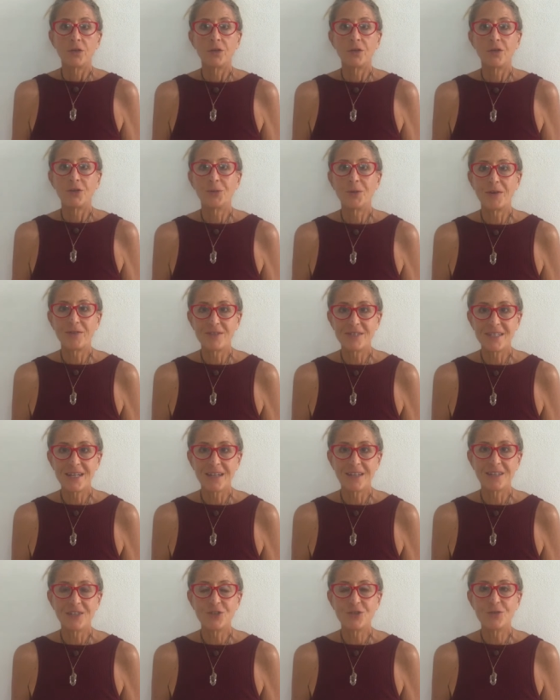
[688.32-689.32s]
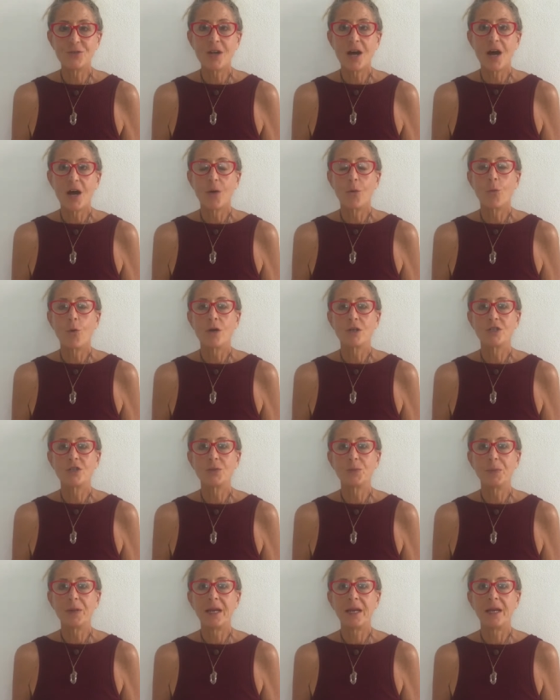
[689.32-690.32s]
you evidently do not want to
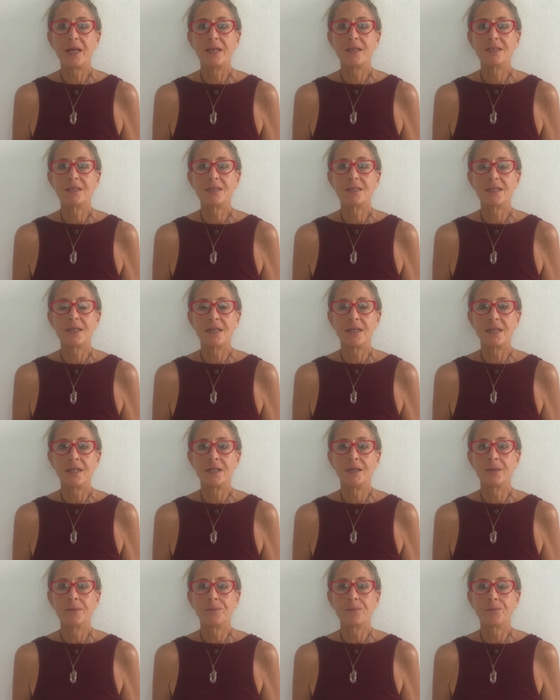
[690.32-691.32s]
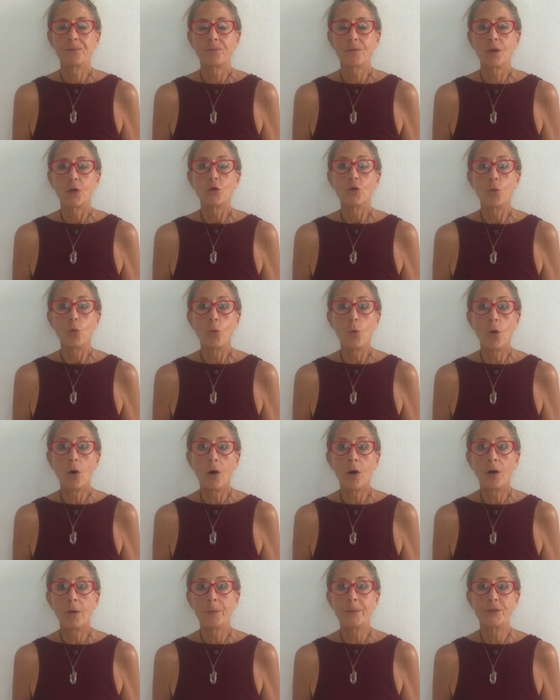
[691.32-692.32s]
paint the
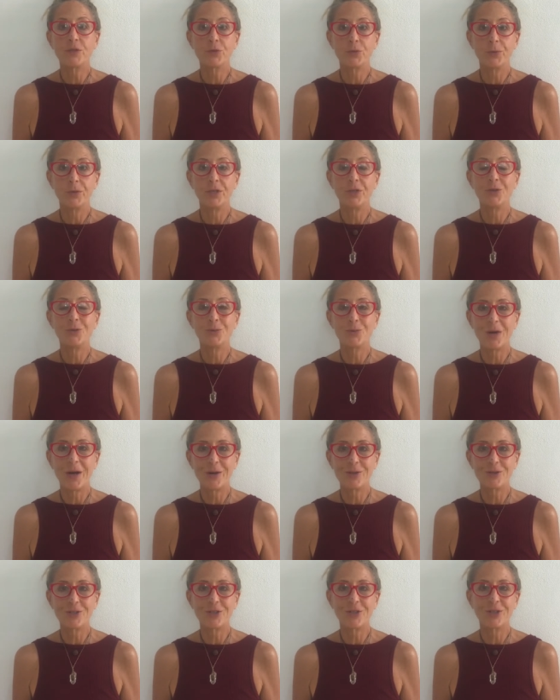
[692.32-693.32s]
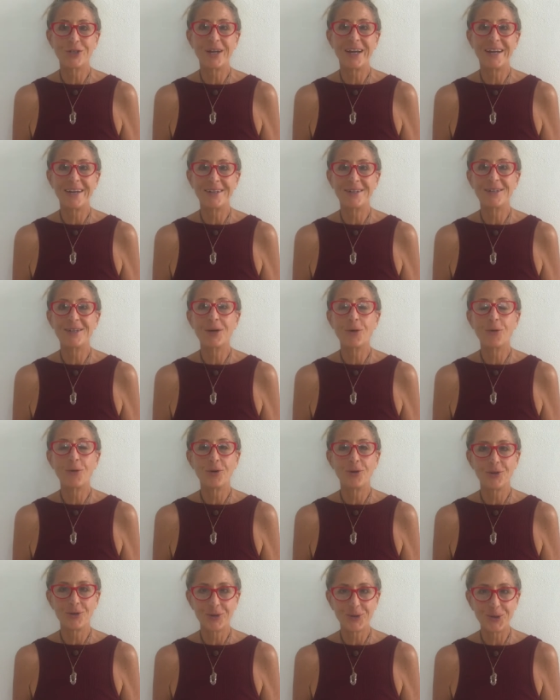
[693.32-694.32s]
wall between your router and
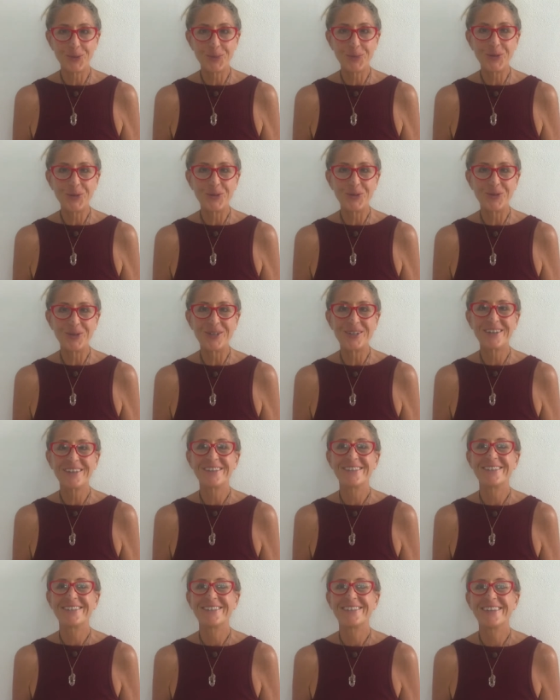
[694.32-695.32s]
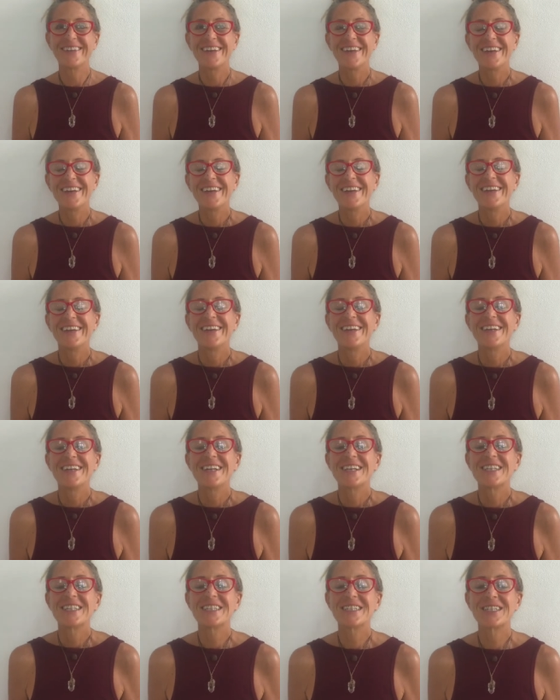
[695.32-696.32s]
your computer.
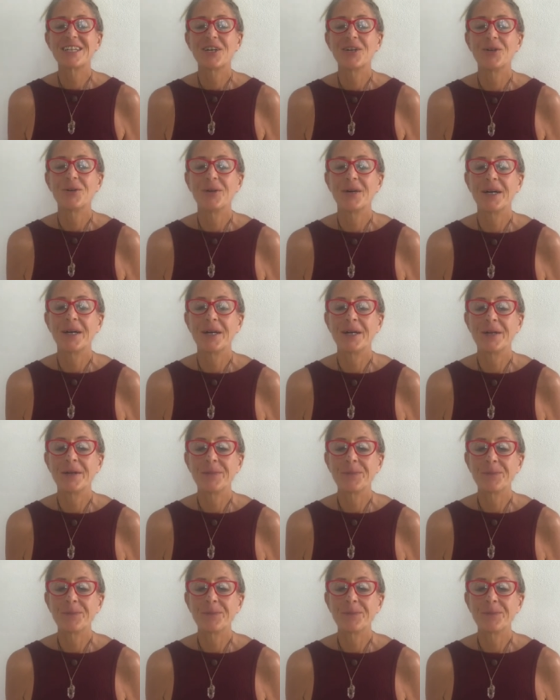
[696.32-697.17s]
So um,